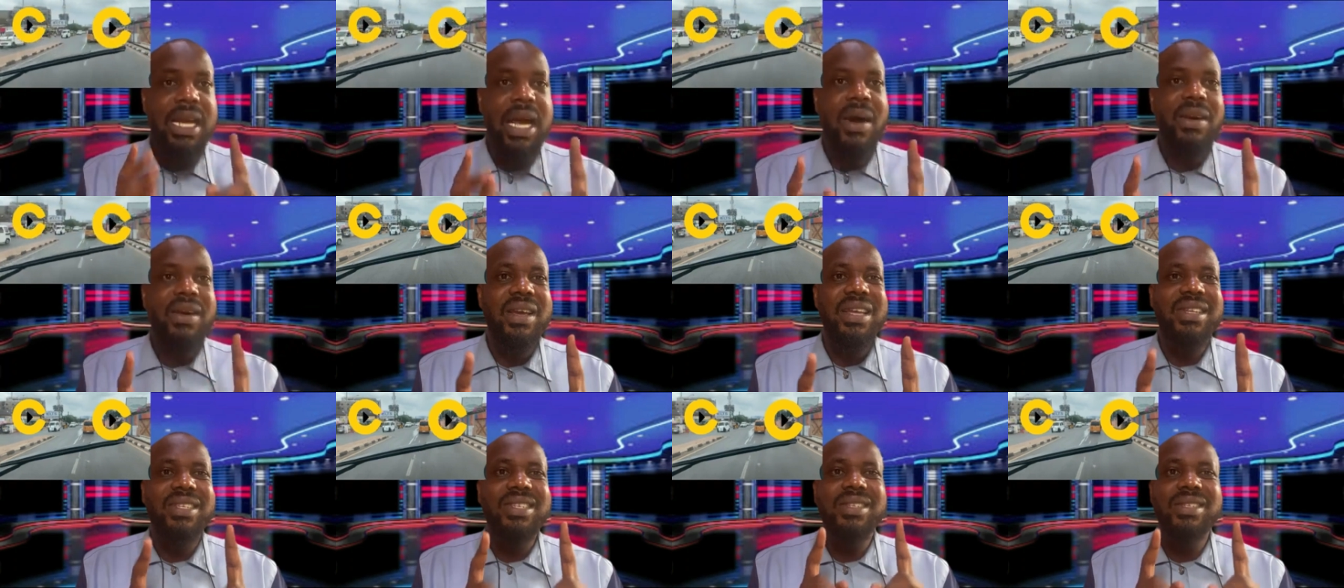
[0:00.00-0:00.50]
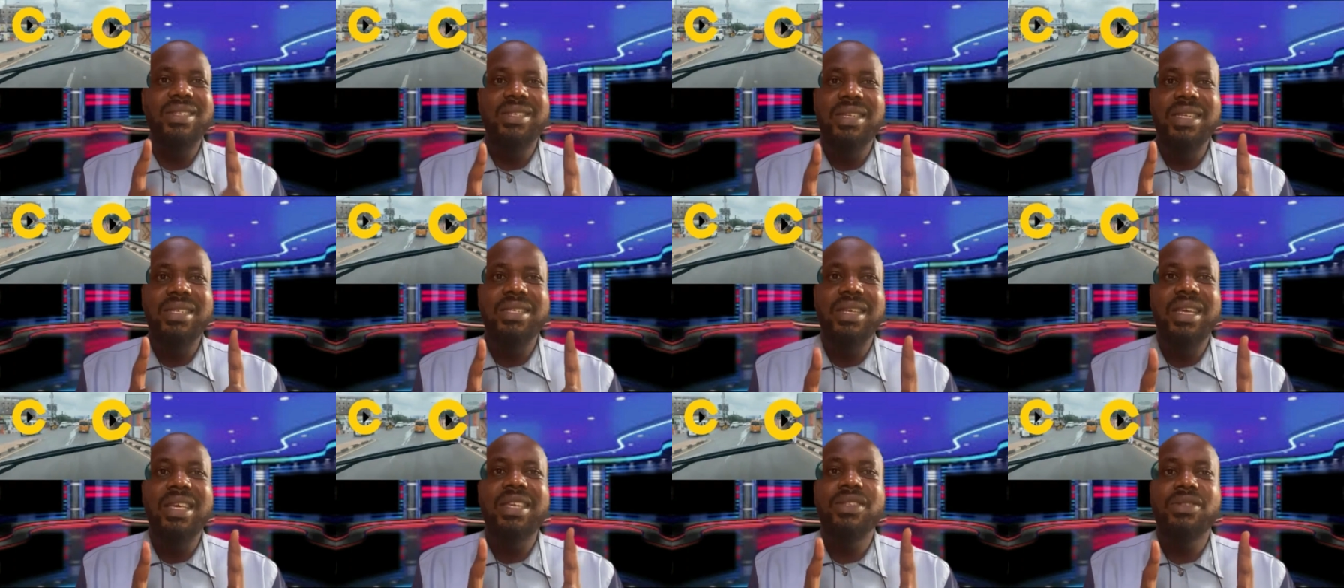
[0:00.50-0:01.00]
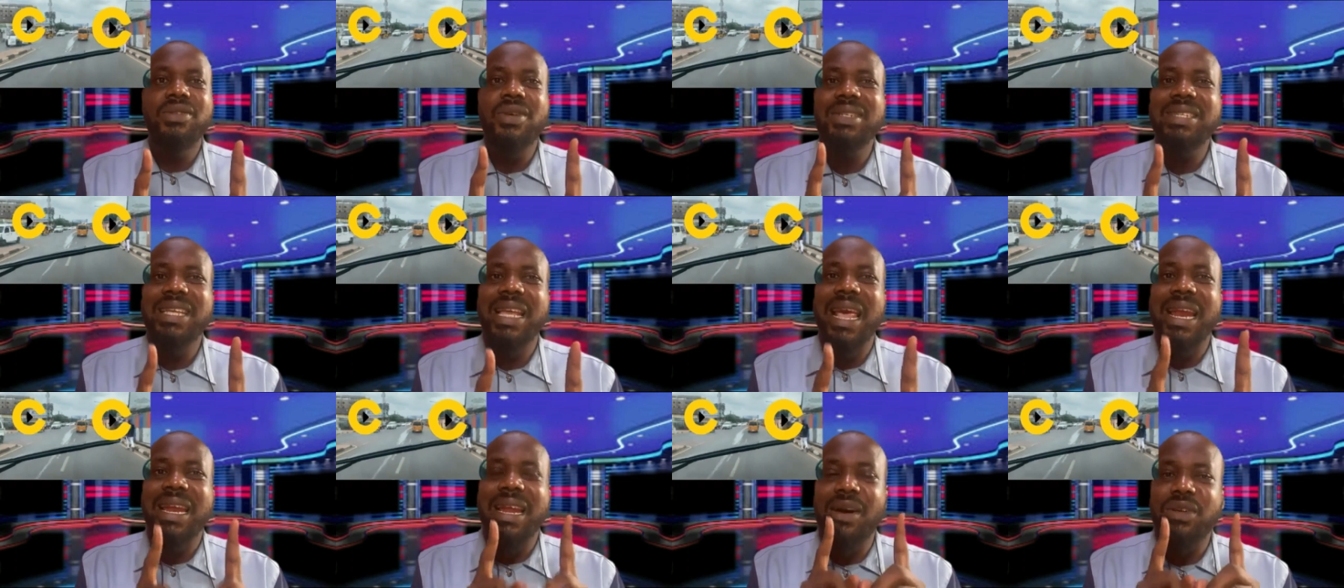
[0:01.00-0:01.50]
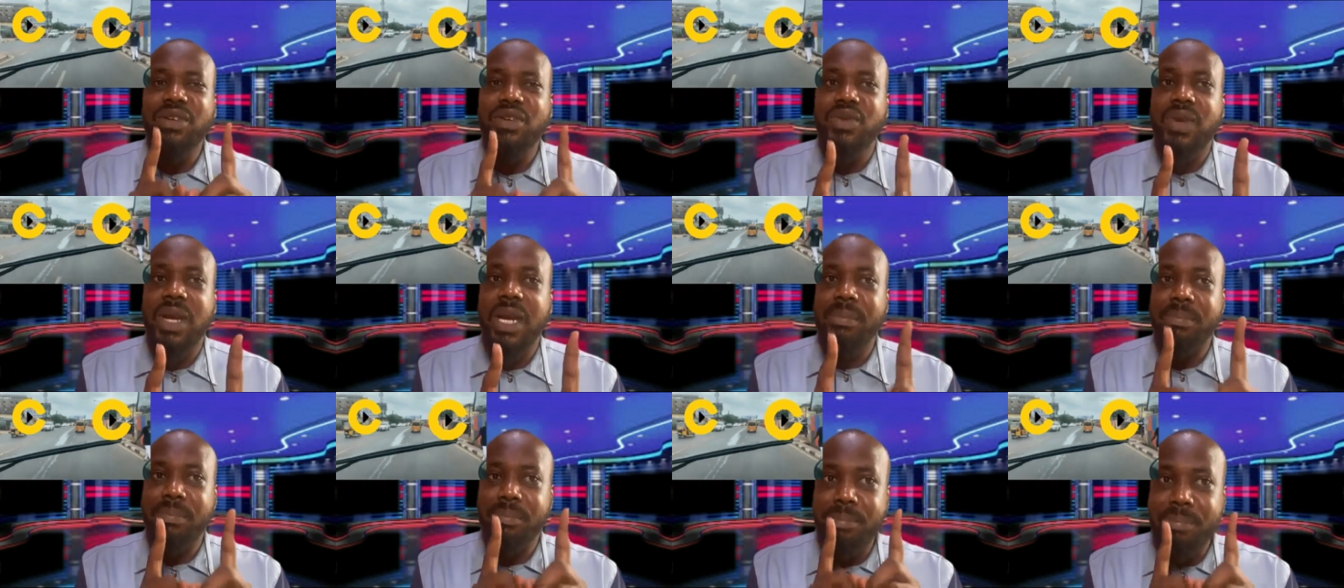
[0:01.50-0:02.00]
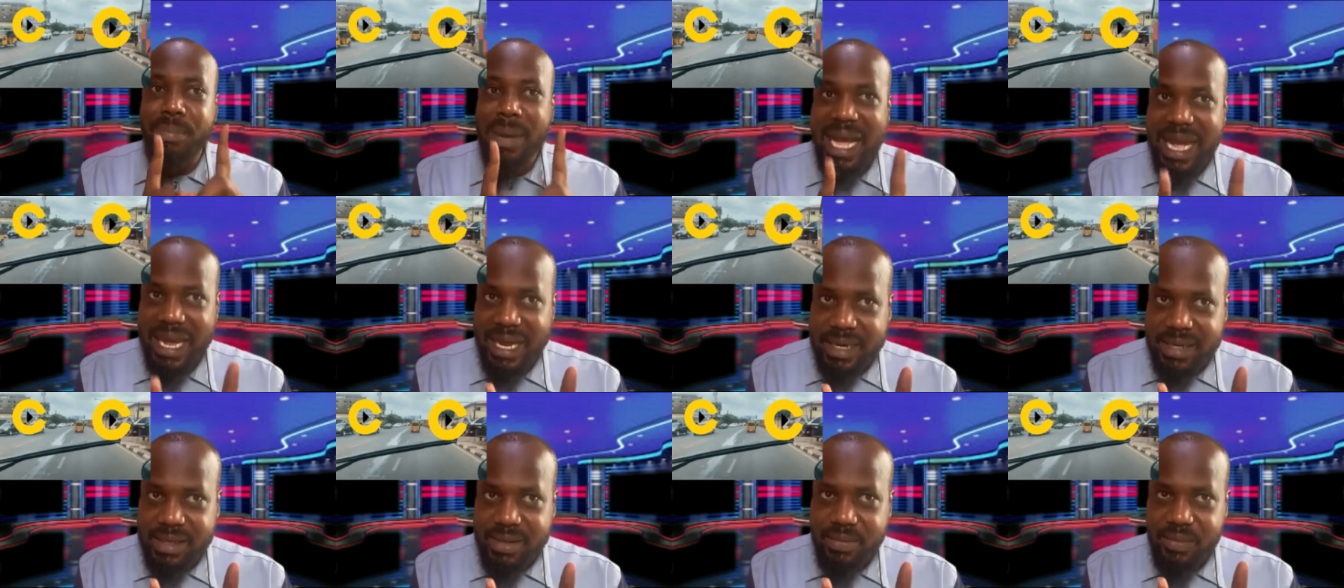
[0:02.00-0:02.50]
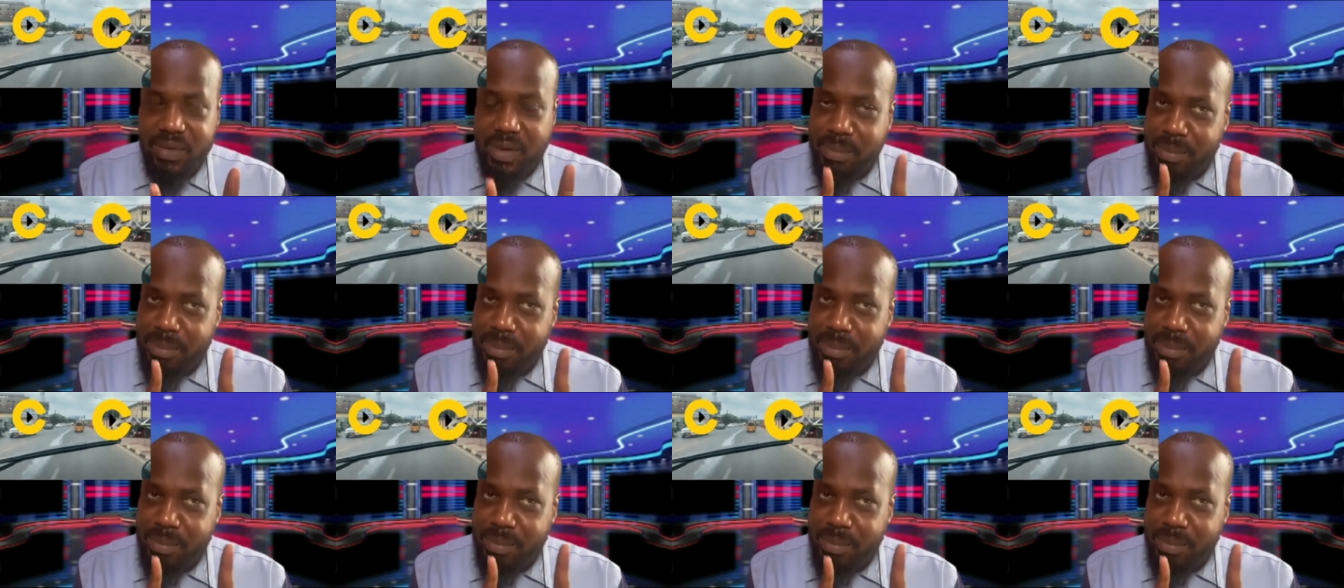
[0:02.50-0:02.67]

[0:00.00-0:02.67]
Now, it's not an outright ban.